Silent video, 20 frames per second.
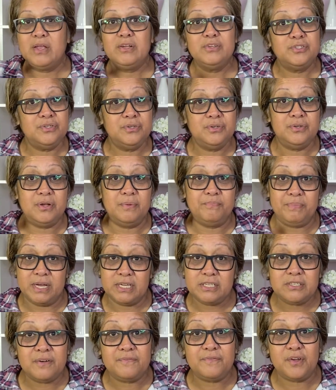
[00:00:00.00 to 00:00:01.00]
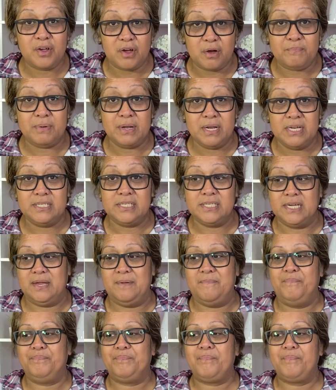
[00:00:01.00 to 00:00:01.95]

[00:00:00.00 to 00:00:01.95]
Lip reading: to the best of her ability.